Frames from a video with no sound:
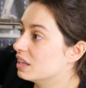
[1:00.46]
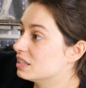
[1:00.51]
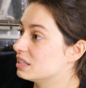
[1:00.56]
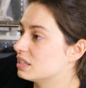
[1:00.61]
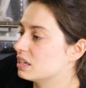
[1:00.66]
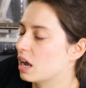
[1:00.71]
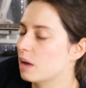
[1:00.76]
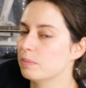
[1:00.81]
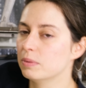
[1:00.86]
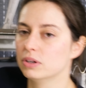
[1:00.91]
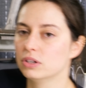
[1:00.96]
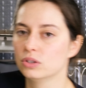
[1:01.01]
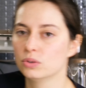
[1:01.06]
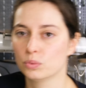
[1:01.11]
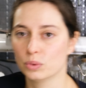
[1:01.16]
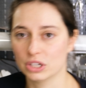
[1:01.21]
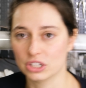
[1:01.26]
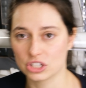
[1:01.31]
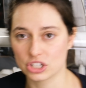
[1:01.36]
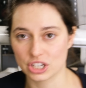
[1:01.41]
this diamond,
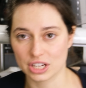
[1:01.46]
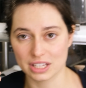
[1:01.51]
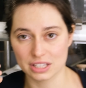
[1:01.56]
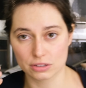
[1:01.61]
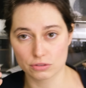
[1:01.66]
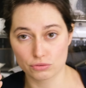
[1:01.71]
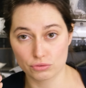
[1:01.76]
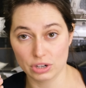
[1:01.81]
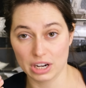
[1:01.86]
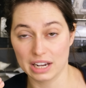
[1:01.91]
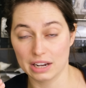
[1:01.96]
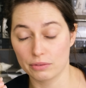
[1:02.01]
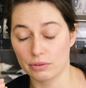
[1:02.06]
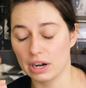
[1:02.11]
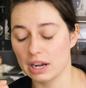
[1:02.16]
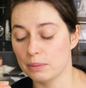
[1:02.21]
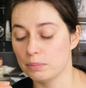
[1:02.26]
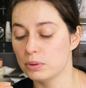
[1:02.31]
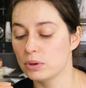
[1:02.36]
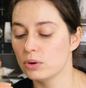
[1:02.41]
which is
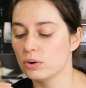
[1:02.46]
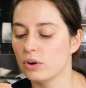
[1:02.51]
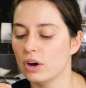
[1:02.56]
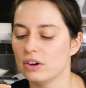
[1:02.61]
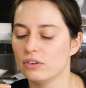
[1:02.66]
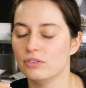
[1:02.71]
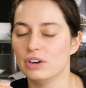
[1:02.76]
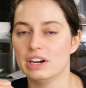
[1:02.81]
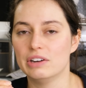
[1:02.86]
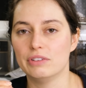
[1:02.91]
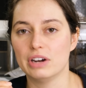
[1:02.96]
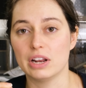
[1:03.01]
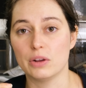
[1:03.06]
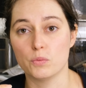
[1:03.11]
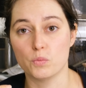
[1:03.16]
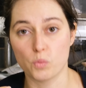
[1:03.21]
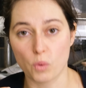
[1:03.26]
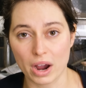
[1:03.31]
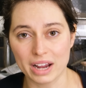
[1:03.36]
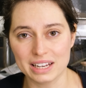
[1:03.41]
really pure and really
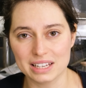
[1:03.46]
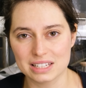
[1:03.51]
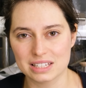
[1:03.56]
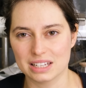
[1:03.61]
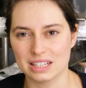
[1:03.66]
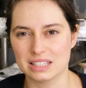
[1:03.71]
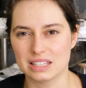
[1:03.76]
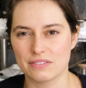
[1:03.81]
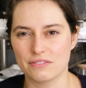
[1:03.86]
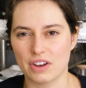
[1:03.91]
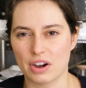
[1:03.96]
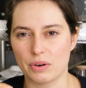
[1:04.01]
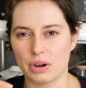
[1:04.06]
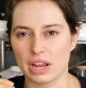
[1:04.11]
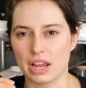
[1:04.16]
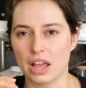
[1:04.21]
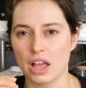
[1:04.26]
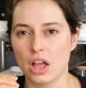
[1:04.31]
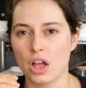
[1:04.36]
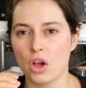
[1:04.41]
white. It's a
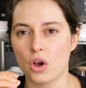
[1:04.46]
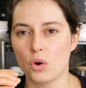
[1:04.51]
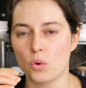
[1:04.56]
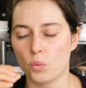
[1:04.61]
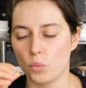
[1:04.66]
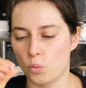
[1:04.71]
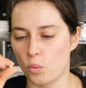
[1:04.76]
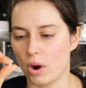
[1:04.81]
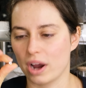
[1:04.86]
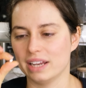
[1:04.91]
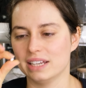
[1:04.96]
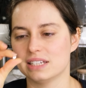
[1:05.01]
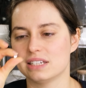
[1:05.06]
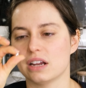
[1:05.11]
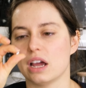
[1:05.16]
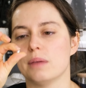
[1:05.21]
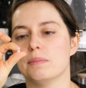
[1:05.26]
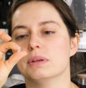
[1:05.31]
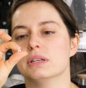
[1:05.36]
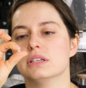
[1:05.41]
very white
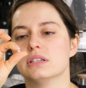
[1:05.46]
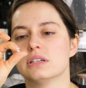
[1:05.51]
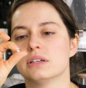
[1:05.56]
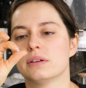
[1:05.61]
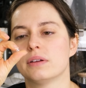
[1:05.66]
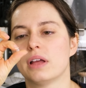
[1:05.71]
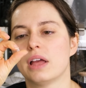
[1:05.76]
diamond,